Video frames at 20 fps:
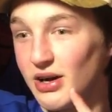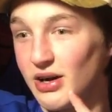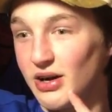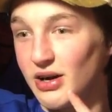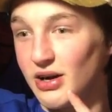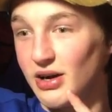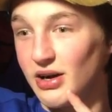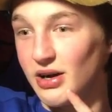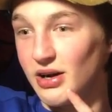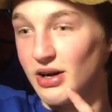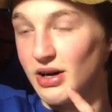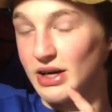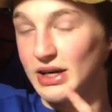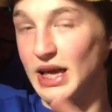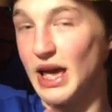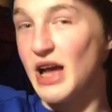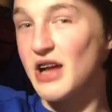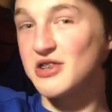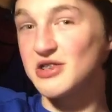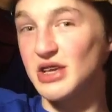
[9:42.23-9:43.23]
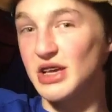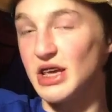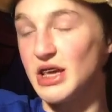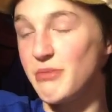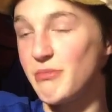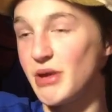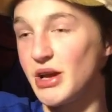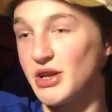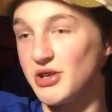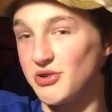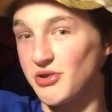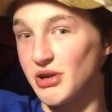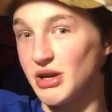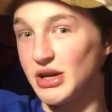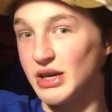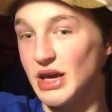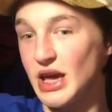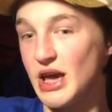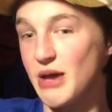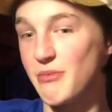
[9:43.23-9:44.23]
a catch that he made during
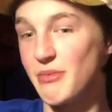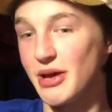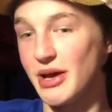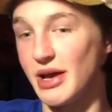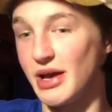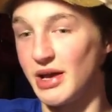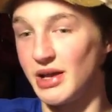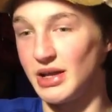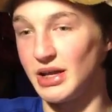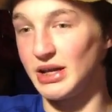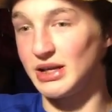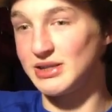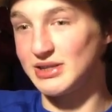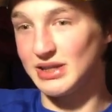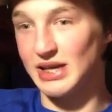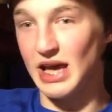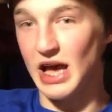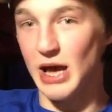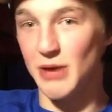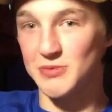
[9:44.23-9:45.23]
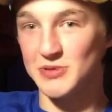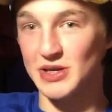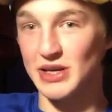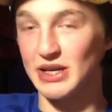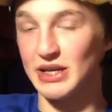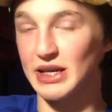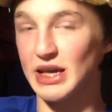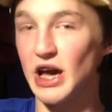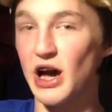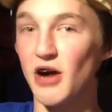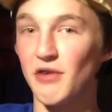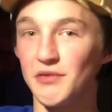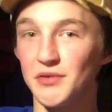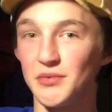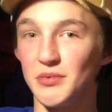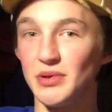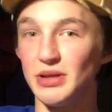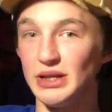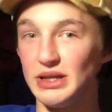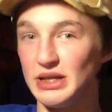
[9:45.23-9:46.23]
a game, and it's captioned,
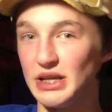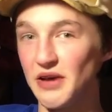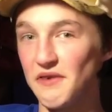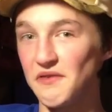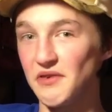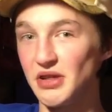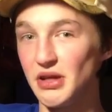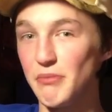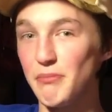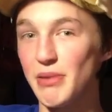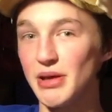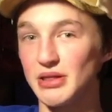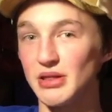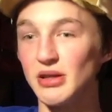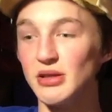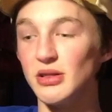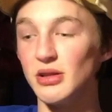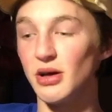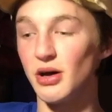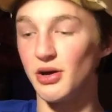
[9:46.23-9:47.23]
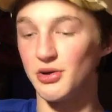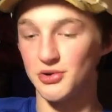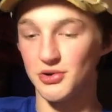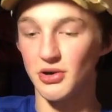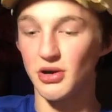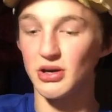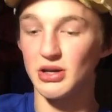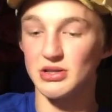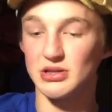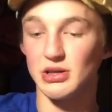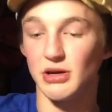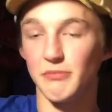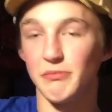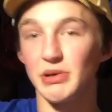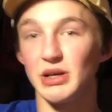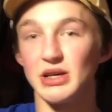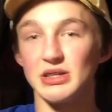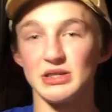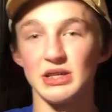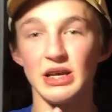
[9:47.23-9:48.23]
"Calvin Ridley definitely bet the under on himself,"
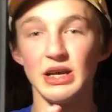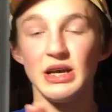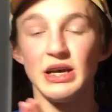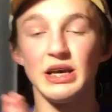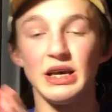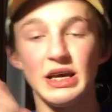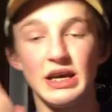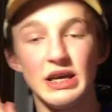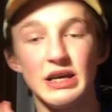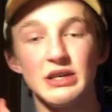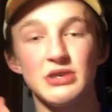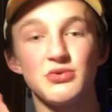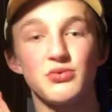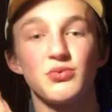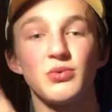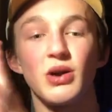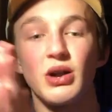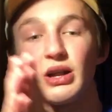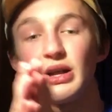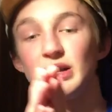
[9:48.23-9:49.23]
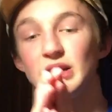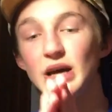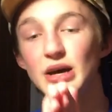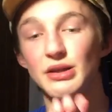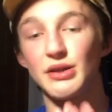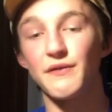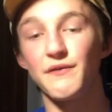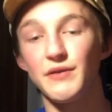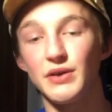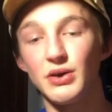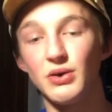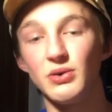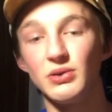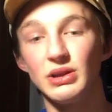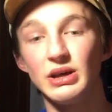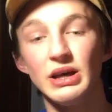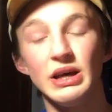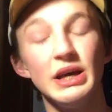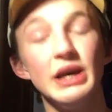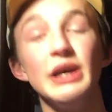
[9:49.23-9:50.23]
because he's running down the
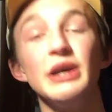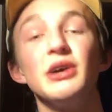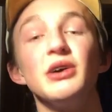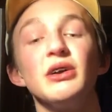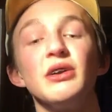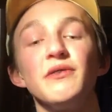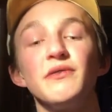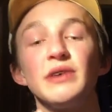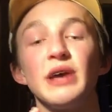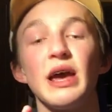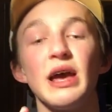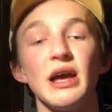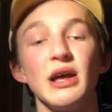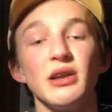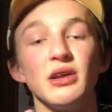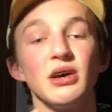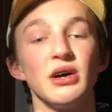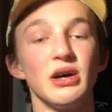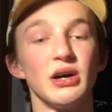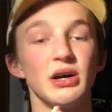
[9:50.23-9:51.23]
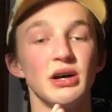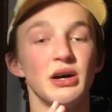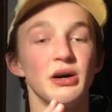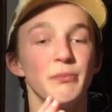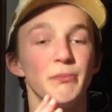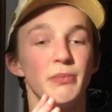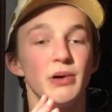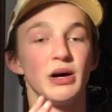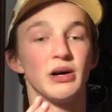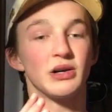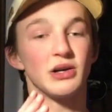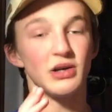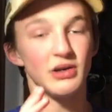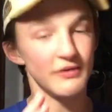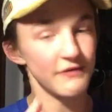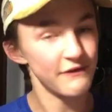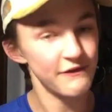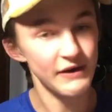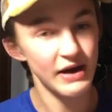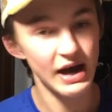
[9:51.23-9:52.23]
field. He could have gained a
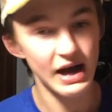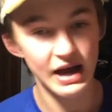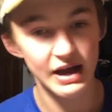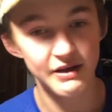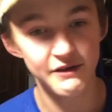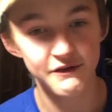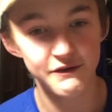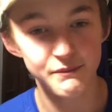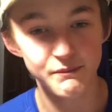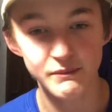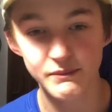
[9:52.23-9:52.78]
good 5,